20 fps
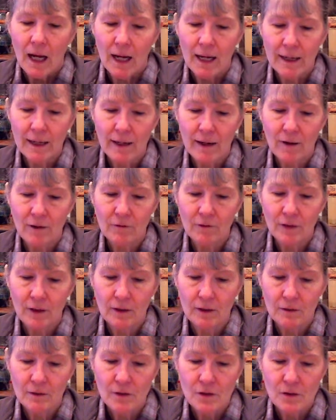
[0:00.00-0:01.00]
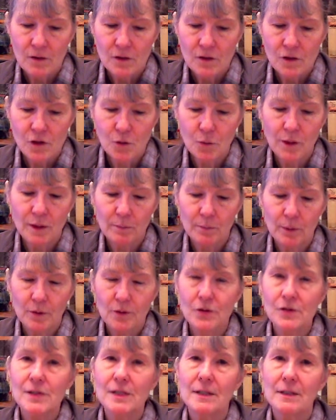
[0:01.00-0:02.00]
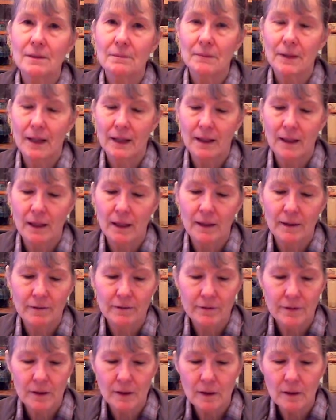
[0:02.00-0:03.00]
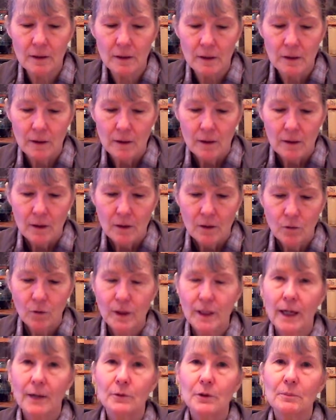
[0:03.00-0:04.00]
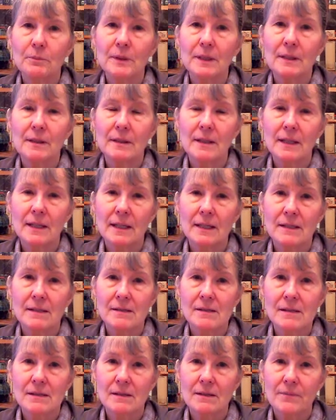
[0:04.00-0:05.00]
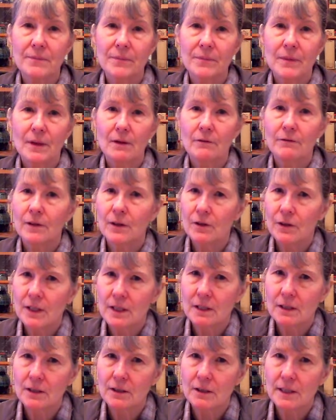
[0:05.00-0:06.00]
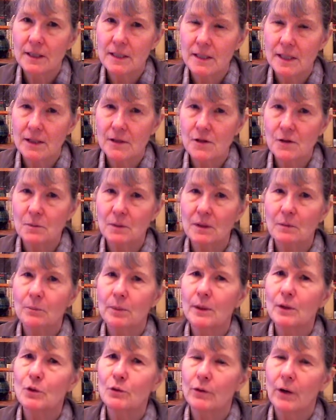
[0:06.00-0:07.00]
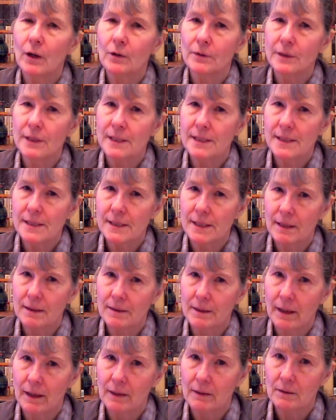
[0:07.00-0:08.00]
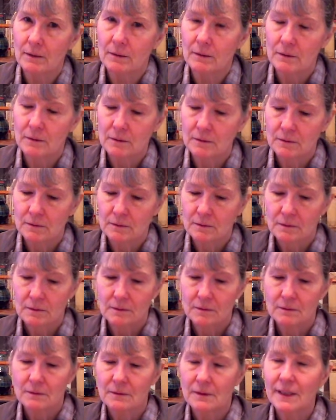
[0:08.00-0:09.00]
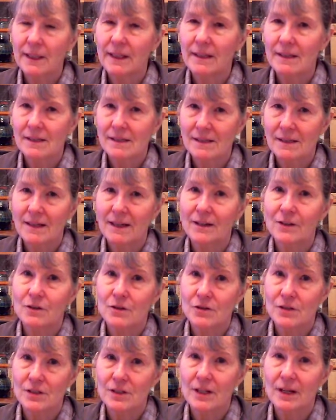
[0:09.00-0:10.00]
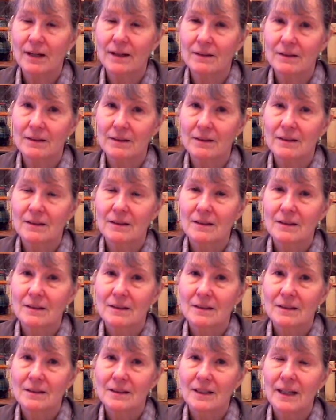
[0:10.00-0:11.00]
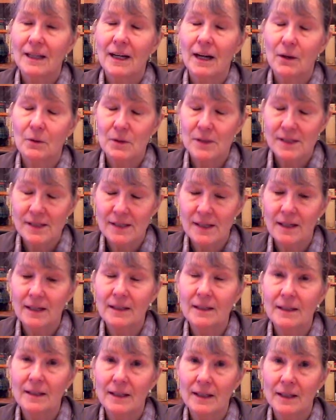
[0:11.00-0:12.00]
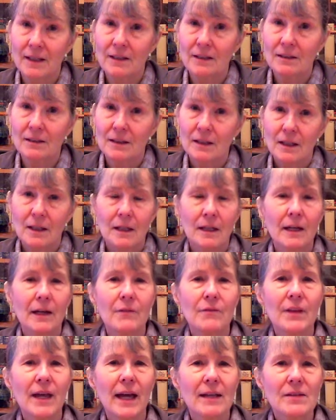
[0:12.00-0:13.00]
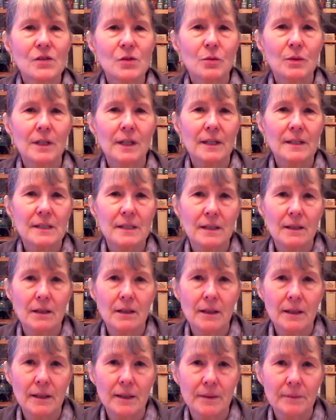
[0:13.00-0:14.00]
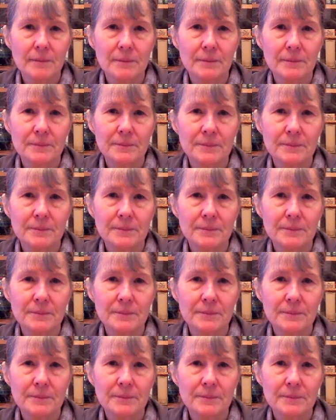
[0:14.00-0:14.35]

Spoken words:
I have a sweet person in my life that, when I repeat things, very clearly tells me, but you've already said that. Yes, I understand. And I will say it again. And that's what I tell him.